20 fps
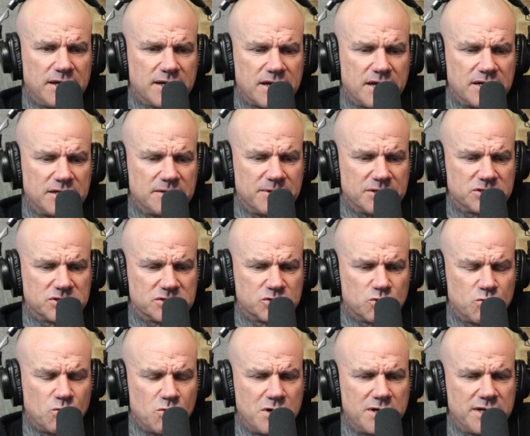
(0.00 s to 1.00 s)
I got into my
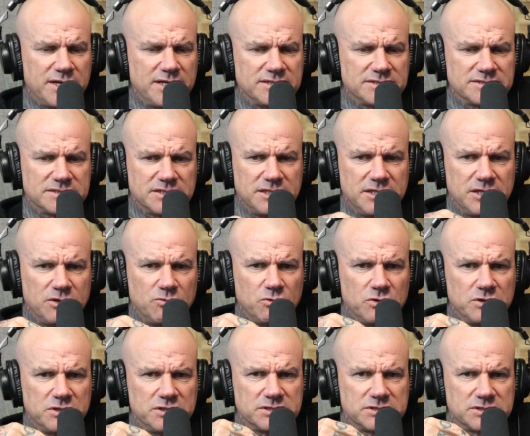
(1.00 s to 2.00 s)
20s, it
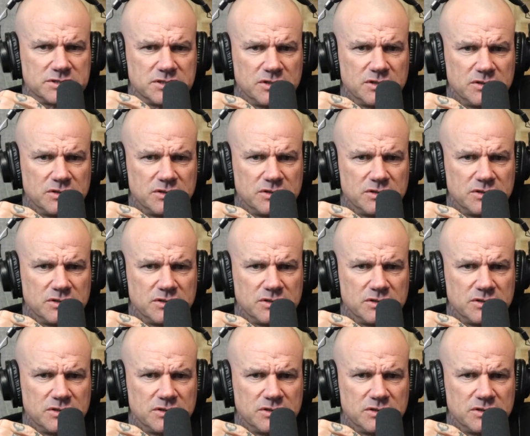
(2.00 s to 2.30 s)
was,